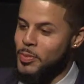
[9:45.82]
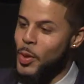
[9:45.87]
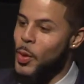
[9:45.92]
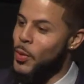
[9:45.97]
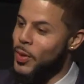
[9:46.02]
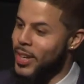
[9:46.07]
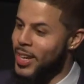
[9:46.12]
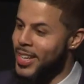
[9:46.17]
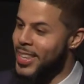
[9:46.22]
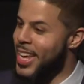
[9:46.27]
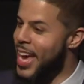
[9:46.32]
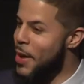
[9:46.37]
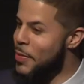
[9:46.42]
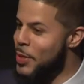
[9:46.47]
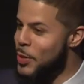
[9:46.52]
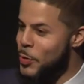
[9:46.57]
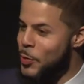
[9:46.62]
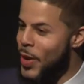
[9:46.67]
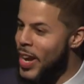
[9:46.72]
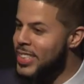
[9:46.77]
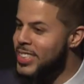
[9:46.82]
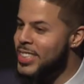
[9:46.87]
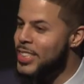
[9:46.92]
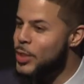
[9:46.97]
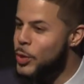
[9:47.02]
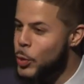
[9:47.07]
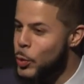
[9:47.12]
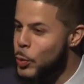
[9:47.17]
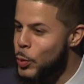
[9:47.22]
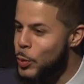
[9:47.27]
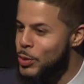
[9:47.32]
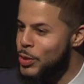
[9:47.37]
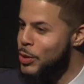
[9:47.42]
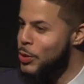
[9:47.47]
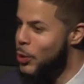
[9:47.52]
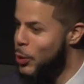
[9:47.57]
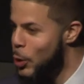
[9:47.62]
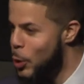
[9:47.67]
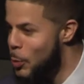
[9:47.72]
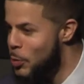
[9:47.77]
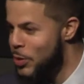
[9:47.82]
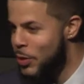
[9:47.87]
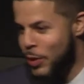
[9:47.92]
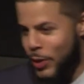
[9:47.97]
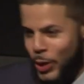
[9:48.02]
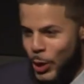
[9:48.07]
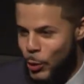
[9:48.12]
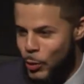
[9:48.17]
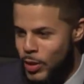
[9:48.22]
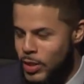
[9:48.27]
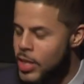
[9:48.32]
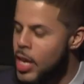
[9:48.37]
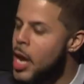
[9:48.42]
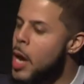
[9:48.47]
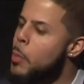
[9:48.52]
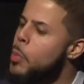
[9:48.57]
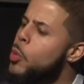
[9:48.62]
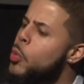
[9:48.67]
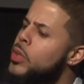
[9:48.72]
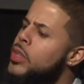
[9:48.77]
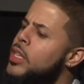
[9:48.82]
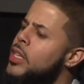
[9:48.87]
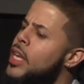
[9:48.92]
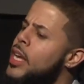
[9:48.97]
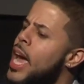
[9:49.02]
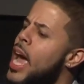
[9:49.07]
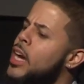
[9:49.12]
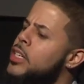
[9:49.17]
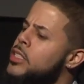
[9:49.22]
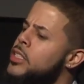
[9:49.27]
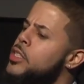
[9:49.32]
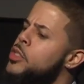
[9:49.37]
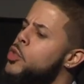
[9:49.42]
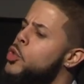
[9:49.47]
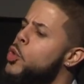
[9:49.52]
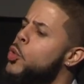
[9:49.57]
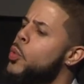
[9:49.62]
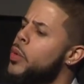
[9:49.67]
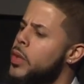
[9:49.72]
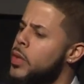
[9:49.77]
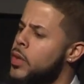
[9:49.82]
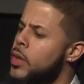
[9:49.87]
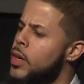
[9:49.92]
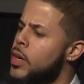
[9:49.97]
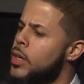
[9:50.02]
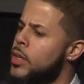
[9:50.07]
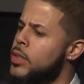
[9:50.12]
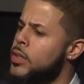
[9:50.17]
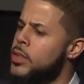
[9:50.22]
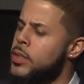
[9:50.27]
okay, they have these fancy tools and terms and theories, but what do they actually do with it all?